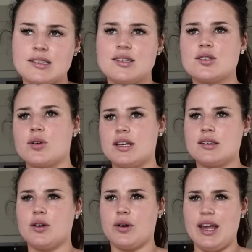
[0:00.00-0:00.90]
Asda stock
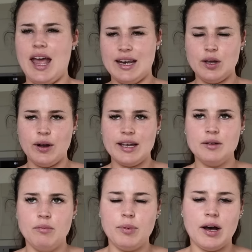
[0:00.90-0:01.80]
isn't great
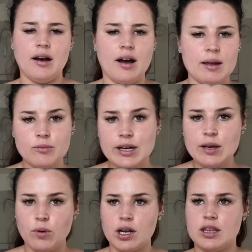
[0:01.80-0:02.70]
anyway, but I'm
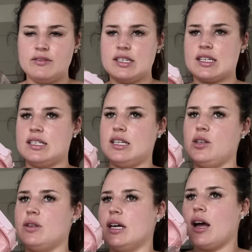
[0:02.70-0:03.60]
really worried they've
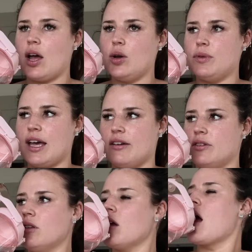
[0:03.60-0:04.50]
discontinued it. I hope they
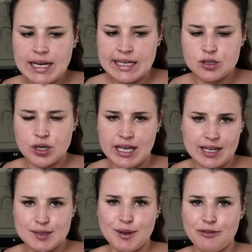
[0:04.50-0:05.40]
haven't. It
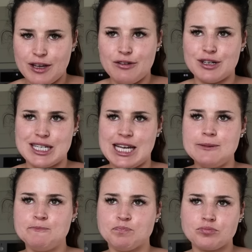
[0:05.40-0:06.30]
literally is my favorite tea.